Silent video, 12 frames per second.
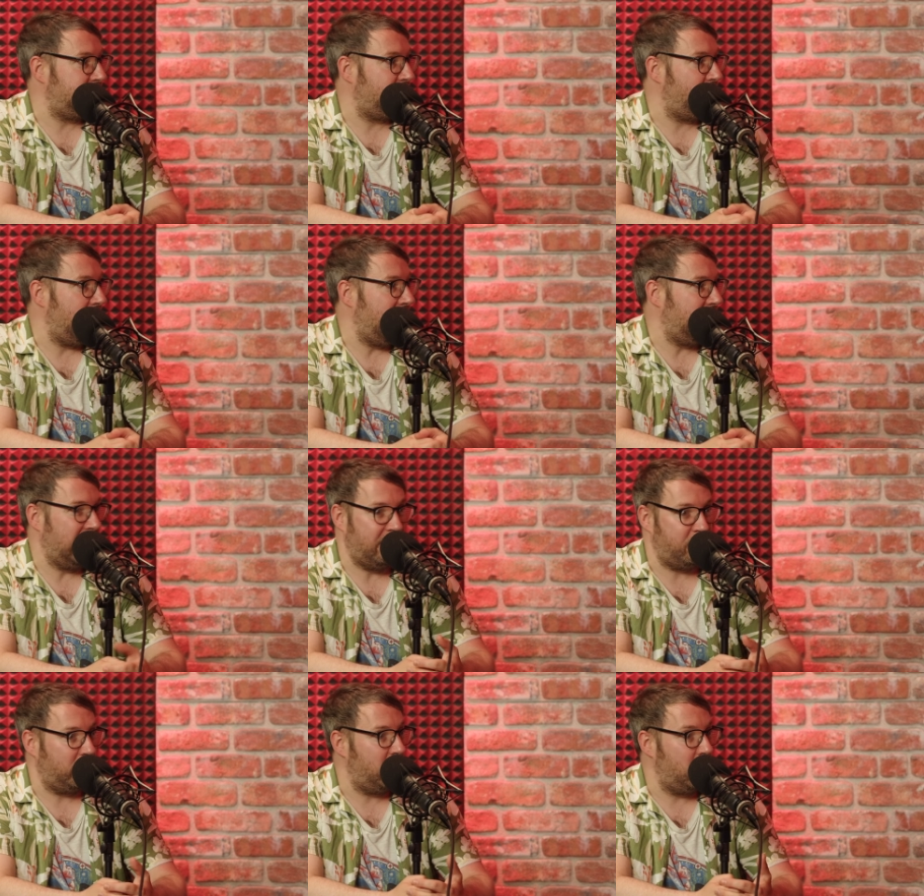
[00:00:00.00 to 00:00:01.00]
He's great, and
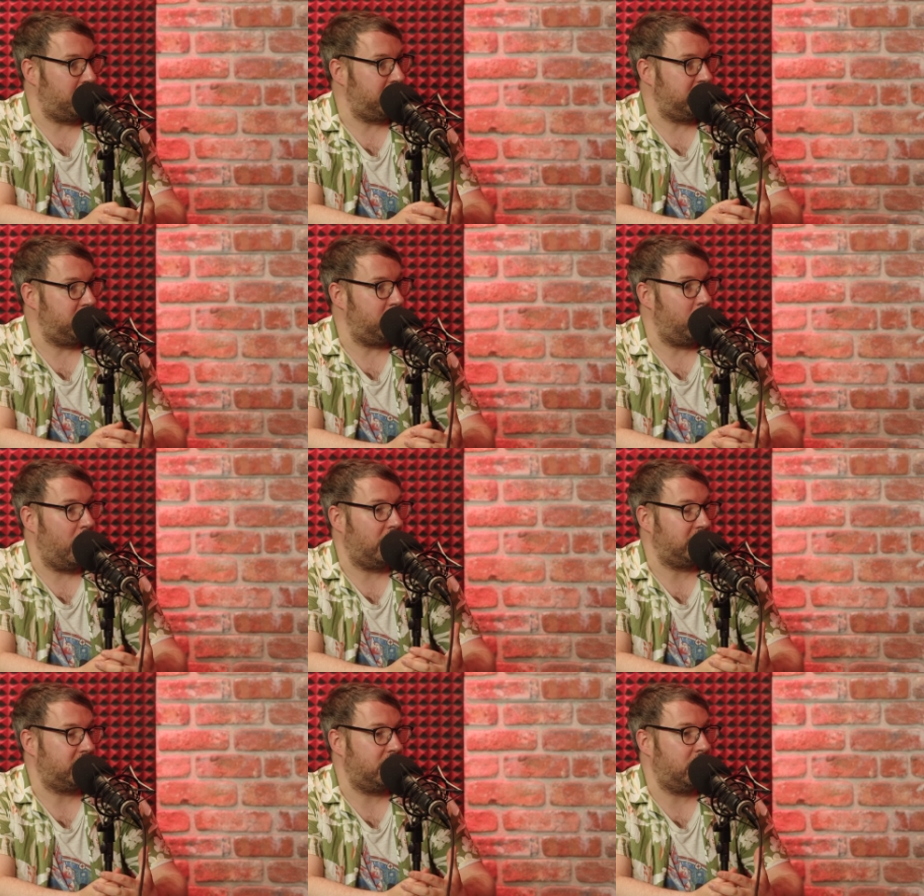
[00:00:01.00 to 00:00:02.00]
everyone hopes he's doing
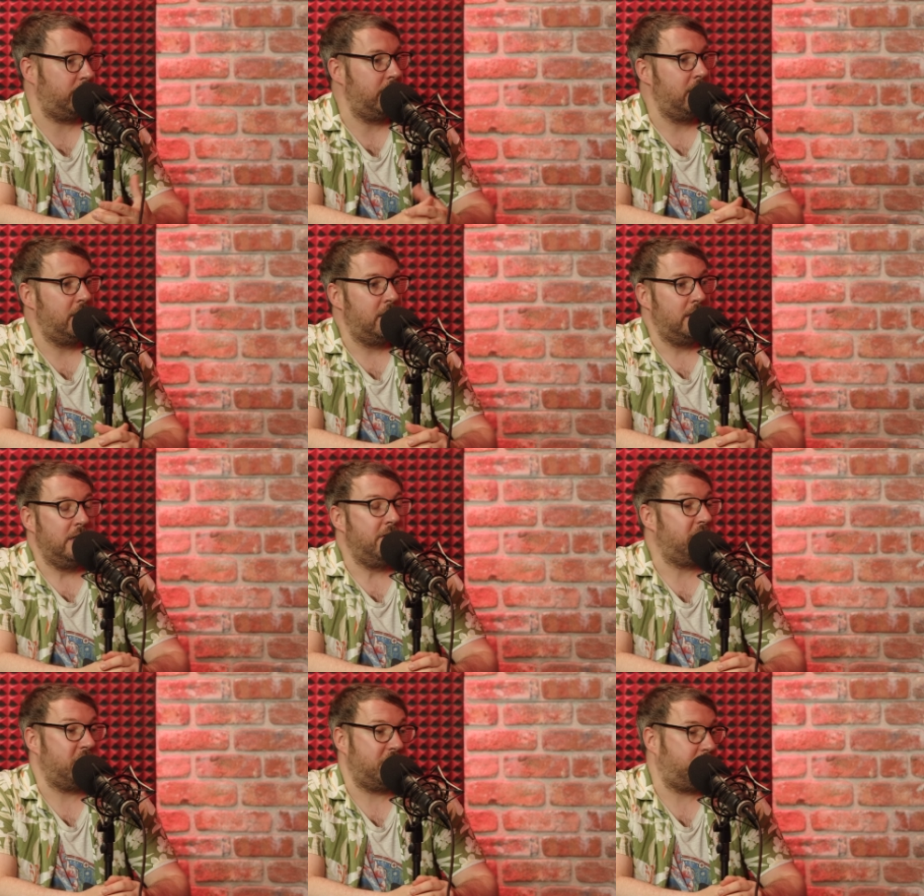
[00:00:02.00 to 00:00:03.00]
well. So
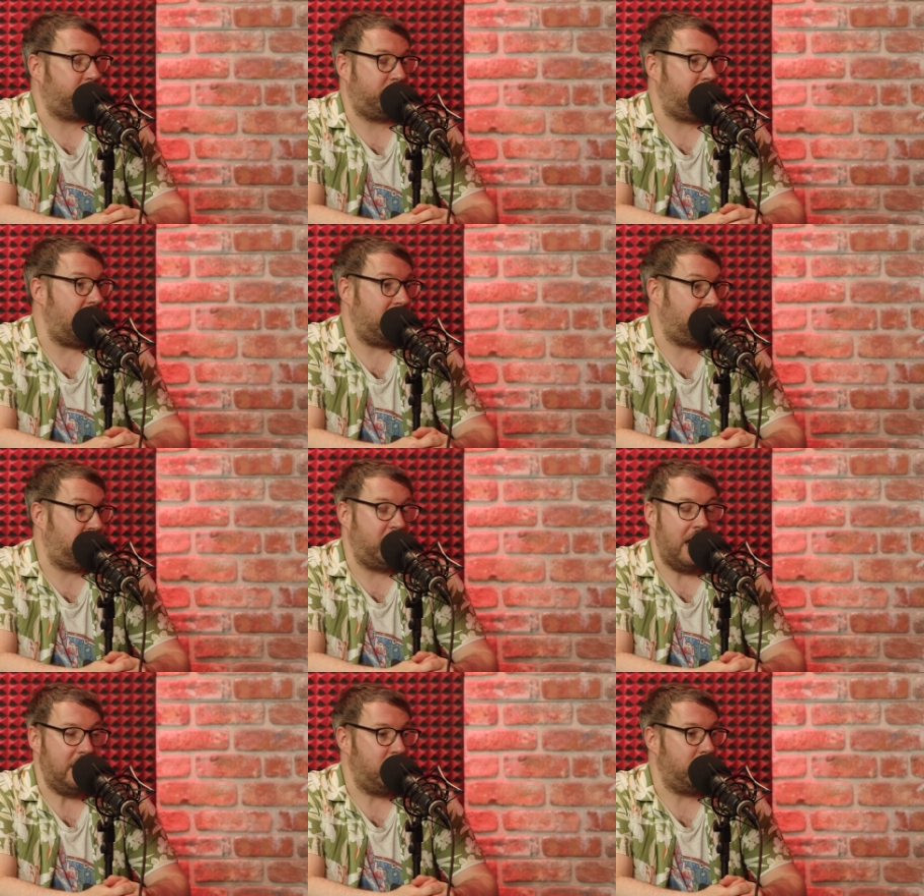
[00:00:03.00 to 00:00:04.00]
this is a
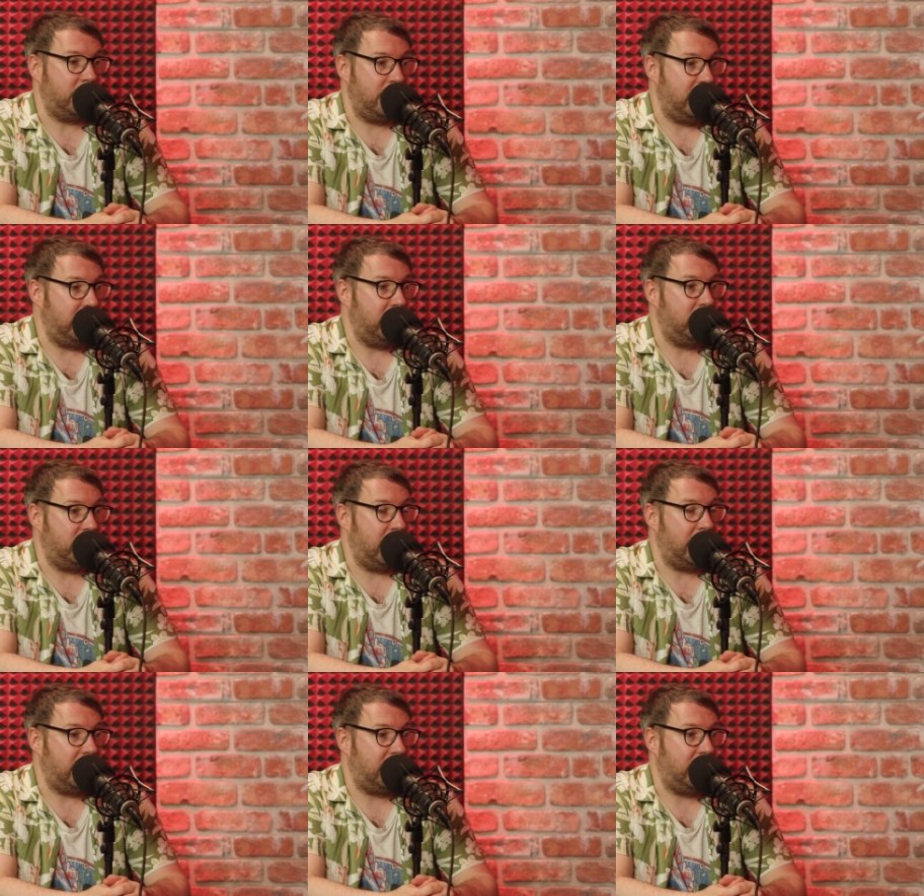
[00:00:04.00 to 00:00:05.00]
genuinely
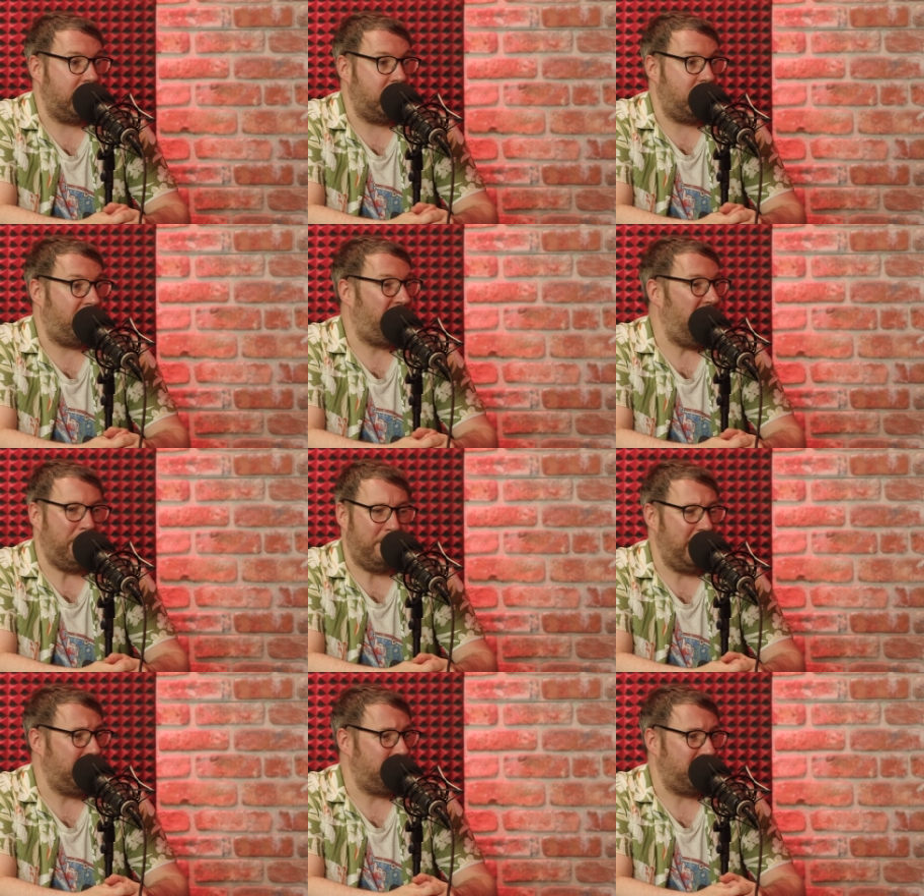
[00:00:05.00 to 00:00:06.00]
like fair
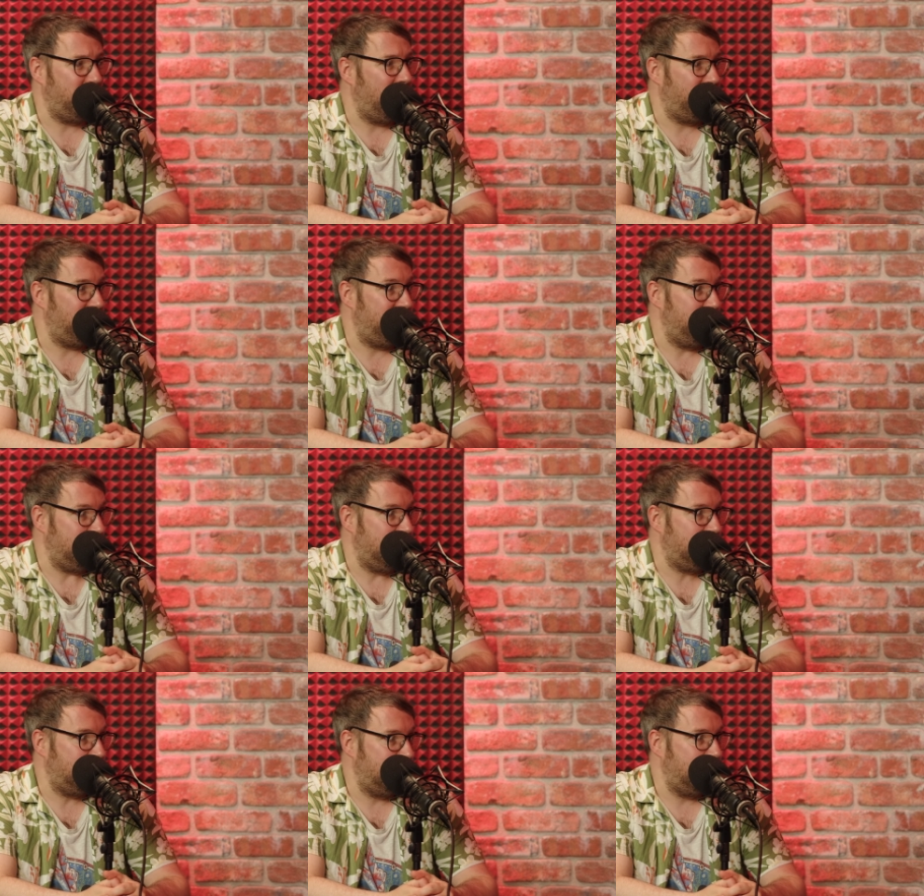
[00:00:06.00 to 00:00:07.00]
play to him as well for doing
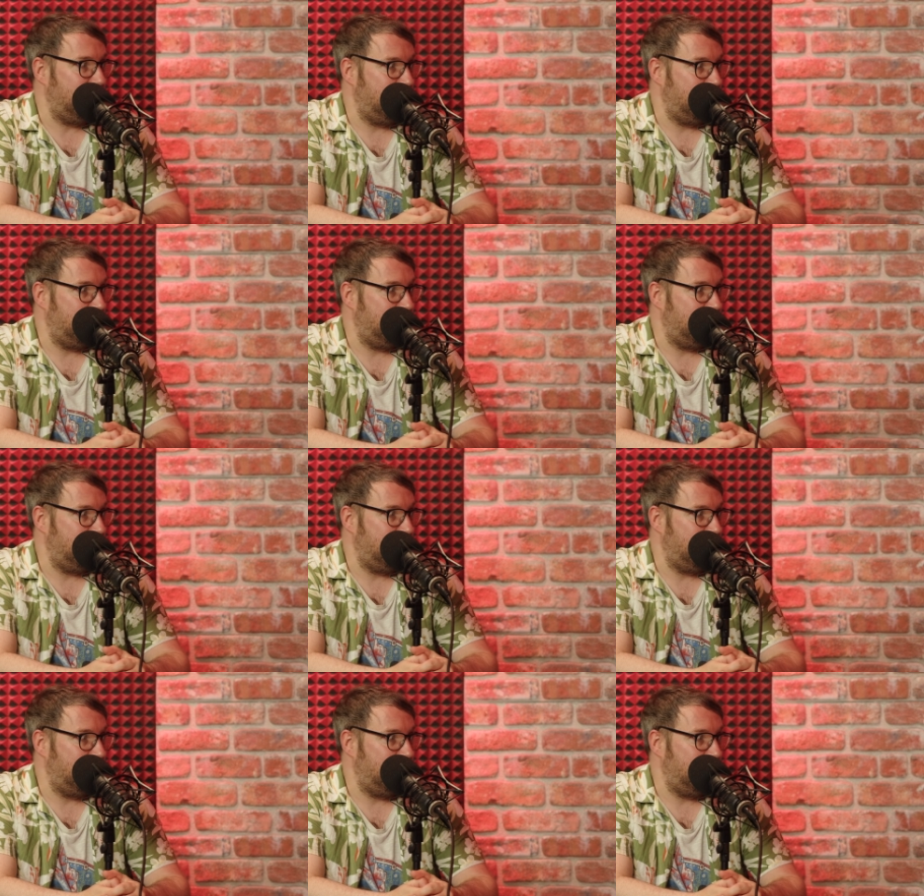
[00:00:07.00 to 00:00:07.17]
this.